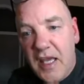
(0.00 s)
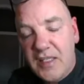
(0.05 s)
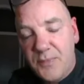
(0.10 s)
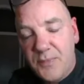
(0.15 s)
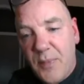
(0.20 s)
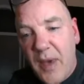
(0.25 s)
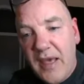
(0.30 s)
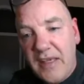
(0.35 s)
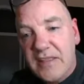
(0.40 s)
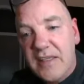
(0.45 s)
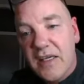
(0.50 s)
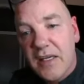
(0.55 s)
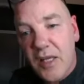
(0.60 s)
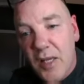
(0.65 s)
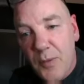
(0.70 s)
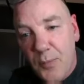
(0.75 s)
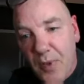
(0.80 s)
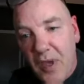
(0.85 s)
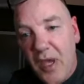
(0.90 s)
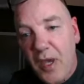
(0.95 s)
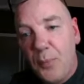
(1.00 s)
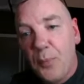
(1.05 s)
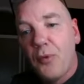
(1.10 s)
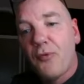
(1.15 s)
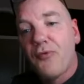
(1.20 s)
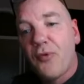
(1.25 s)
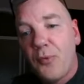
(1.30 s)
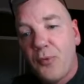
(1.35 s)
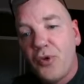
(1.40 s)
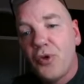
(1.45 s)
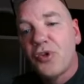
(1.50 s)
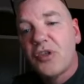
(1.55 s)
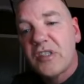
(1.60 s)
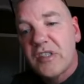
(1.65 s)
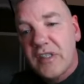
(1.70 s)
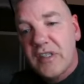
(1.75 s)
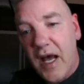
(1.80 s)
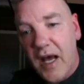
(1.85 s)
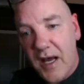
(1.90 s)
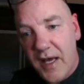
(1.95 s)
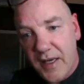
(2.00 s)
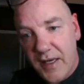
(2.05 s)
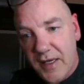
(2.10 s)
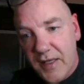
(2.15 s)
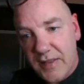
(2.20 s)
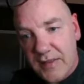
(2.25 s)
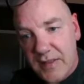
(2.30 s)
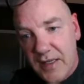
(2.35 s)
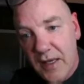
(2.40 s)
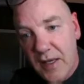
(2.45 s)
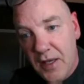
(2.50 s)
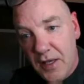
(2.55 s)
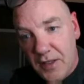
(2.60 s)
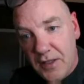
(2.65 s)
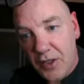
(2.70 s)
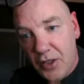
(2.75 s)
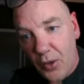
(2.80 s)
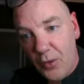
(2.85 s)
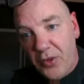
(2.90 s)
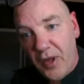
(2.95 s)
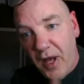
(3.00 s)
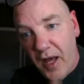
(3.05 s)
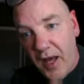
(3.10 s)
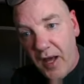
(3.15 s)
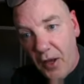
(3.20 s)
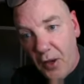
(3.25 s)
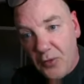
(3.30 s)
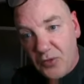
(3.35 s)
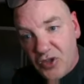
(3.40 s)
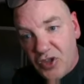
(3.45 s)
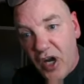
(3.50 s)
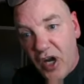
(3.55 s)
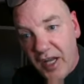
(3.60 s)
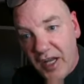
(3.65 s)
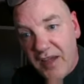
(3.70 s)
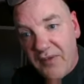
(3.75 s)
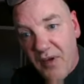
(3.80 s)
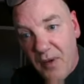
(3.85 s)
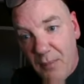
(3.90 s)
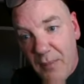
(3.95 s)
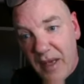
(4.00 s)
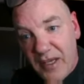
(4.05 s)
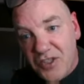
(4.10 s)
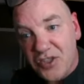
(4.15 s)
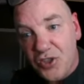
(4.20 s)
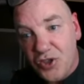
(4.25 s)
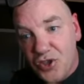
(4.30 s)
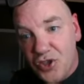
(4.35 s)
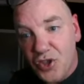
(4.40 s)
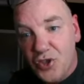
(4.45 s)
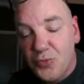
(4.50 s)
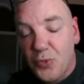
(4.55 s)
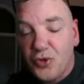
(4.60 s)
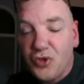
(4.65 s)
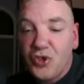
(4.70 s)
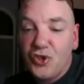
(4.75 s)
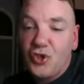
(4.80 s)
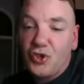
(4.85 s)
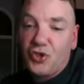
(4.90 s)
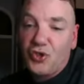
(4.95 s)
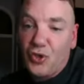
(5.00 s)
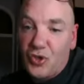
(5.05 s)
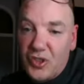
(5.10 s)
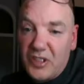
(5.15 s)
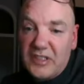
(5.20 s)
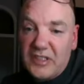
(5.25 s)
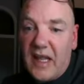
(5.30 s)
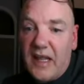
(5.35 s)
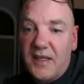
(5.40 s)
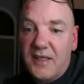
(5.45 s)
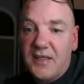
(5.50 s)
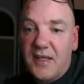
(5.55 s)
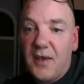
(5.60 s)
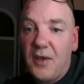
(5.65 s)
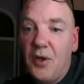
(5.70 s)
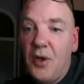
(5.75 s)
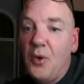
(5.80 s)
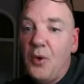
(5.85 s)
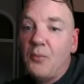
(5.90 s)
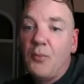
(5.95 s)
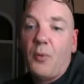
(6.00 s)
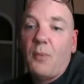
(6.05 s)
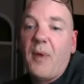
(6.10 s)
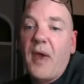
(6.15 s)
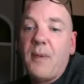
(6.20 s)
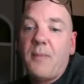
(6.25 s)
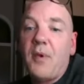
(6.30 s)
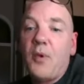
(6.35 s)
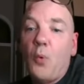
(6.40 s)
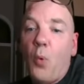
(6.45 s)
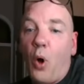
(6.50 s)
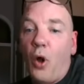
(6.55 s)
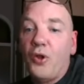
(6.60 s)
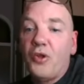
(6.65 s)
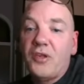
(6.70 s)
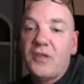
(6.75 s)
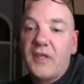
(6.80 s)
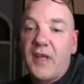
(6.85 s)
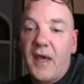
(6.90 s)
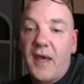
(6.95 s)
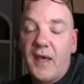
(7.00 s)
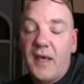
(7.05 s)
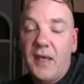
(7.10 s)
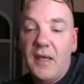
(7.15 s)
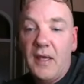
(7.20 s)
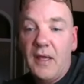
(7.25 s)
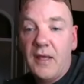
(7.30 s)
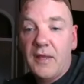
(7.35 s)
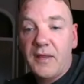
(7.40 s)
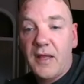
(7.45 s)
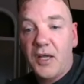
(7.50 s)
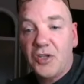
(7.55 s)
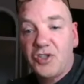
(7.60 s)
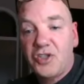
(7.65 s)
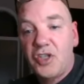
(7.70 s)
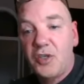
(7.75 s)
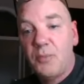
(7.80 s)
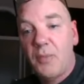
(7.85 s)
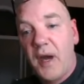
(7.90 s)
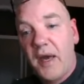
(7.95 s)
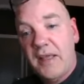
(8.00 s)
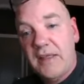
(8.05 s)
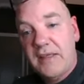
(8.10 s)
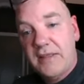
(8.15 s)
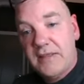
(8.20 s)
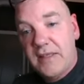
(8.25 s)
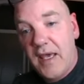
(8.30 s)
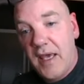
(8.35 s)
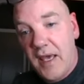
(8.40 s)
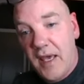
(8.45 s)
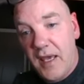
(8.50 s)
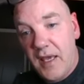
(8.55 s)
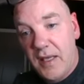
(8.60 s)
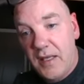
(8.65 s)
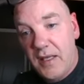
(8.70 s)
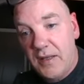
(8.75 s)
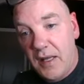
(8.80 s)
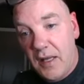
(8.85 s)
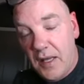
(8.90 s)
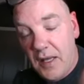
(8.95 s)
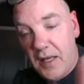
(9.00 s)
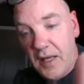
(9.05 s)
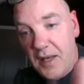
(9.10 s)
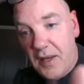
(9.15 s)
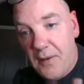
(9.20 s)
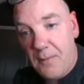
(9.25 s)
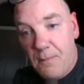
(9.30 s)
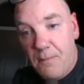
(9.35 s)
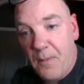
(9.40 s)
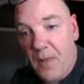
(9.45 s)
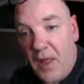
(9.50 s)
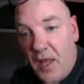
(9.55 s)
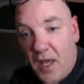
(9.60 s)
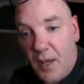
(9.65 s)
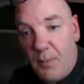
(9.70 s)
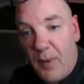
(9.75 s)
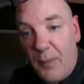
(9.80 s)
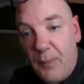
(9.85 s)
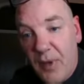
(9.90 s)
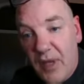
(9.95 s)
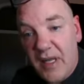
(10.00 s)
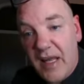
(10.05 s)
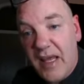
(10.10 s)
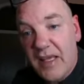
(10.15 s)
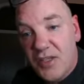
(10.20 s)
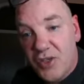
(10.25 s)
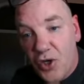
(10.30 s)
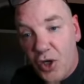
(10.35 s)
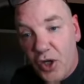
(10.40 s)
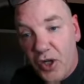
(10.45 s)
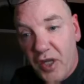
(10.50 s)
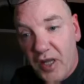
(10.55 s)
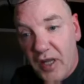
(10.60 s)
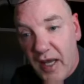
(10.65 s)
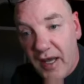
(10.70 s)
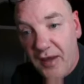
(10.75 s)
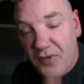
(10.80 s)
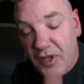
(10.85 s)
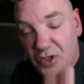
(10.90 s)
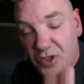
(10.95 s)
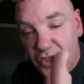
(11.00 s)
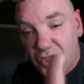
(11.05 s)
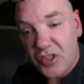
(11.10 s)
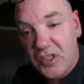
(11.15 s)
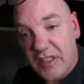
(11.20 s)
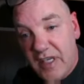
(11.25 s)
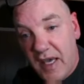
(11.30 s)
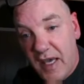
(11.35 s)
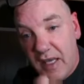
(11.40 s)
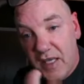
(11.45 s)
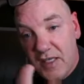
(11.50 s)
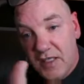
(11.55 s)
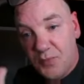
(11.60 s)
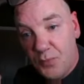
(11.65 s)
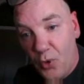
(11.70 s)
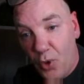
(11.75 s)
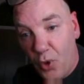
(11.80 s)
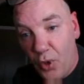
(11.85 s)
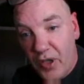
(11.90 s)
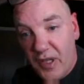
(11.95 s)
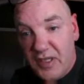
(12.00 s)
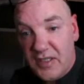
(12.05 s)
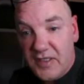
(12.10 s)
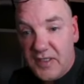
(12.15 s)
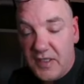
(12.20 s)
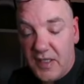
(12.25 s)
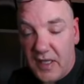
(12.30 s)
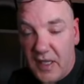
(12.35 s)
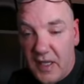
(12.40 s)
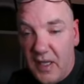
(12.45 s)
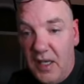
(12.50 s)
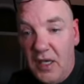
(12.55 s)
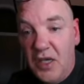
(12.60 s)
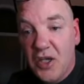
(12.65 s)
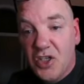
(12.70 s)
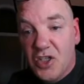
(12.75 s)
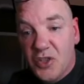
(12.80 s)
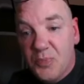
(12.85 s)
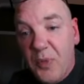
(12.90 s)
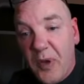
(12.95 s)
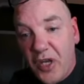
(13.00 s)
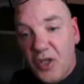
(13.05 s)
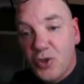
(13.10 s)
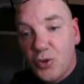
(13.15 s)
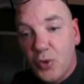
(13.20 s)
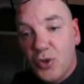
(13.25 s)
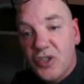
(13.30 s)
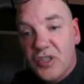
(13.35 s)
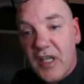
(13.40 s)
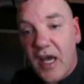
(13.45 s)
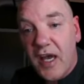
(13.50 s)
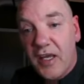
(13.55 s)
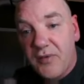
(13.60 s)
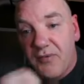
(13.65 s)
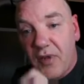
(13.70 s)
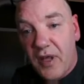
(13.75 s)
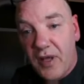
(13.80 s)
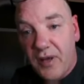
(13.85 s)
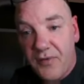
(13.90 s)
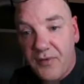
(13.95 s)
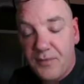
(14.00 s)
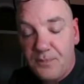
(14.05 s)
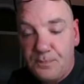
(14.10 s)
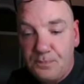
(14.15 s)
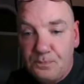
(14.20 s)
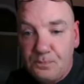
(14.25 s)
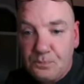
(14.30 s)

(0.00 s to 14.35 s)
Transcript: it's basically people from the other side, you know, that are trying to give her messages, but she doesn't understand it. But maybe one day that she might turn, it might be later on in life that she turns more into the spiritual side of life.